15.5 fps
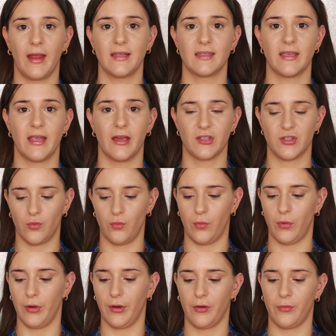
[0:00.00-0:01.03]
easier to
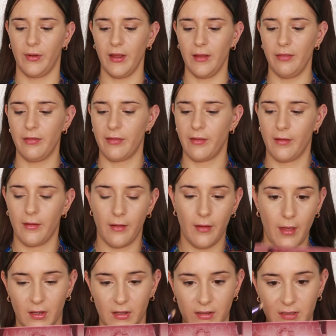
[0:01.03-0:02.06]
work with.
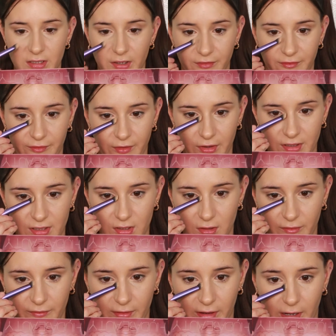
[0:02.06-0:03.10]
So first
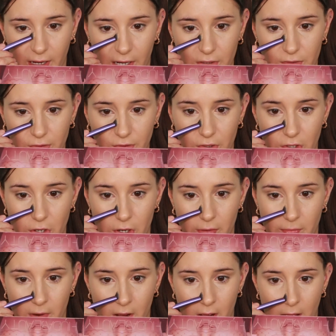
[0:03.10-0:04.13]
off, I do
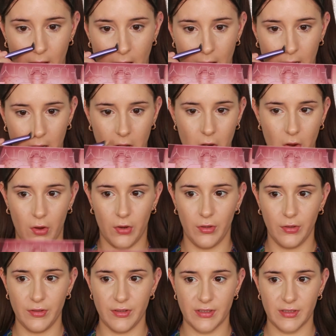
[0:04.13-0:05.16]
my
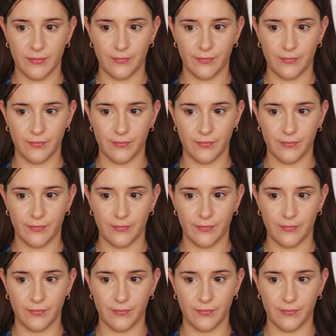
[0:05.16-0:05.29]
nose